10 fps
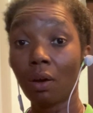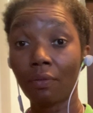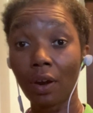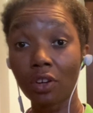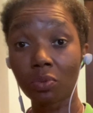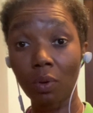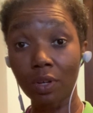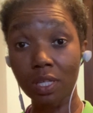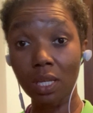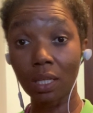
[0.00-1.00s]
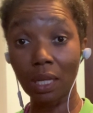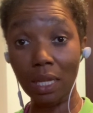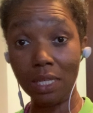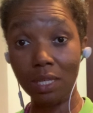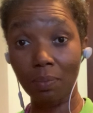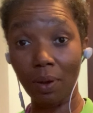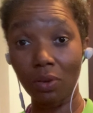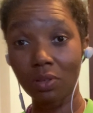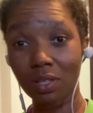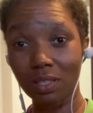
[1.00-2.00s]
First, we're going to sit in easy
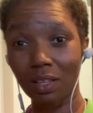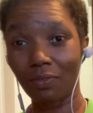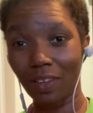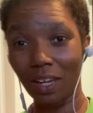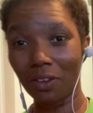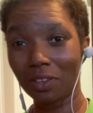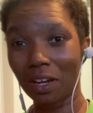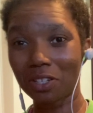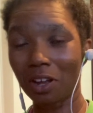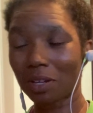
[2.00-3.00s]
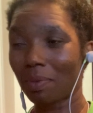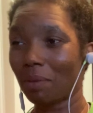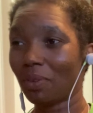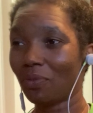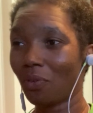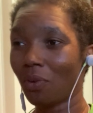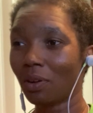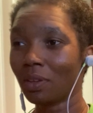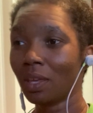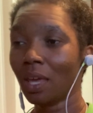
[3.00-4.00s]
pose. It's a video that I talked about before,
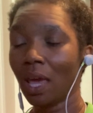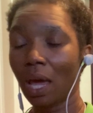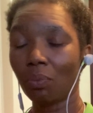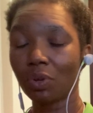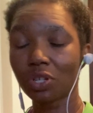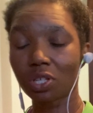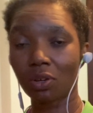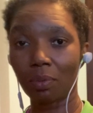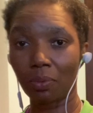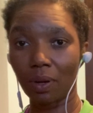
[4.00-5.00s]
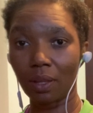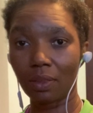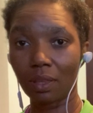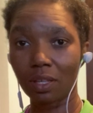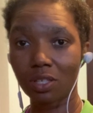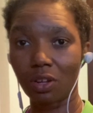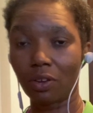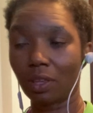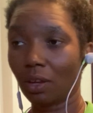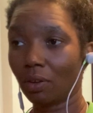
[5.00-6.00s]
and we're just going to breathe. Let's
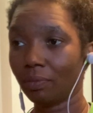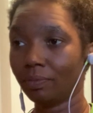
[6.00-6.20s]
start there.